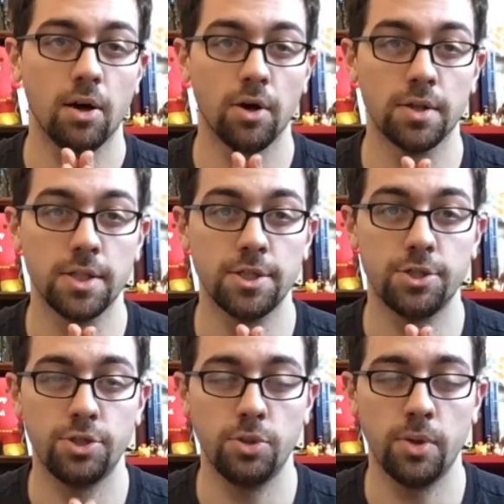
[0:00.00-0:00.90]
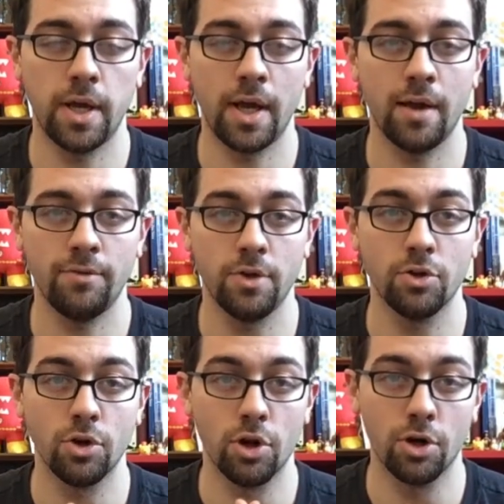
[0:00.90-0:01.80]
on this
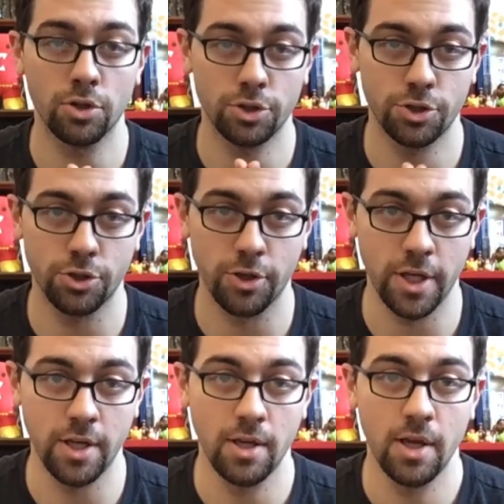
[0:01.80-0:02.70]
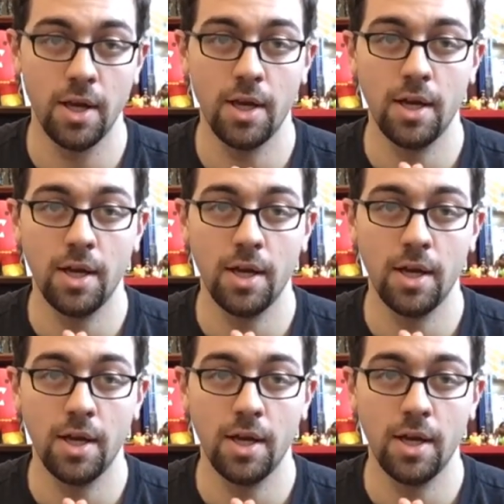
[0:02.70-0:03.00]
2.5-year long journey